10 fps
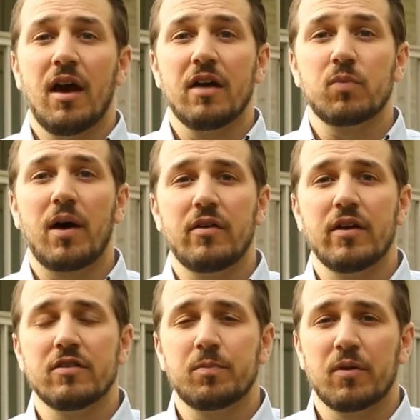as well
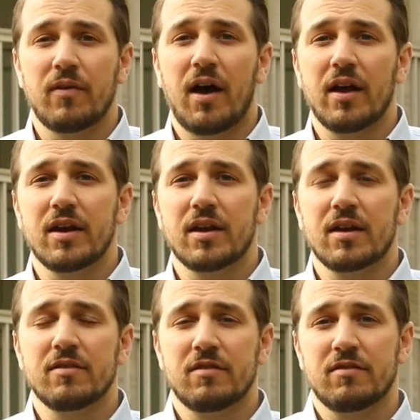as
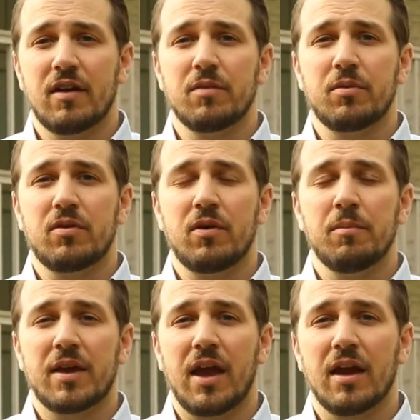providing sustainable
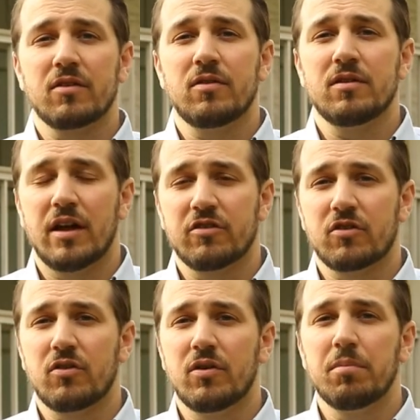mechanical, electrical, and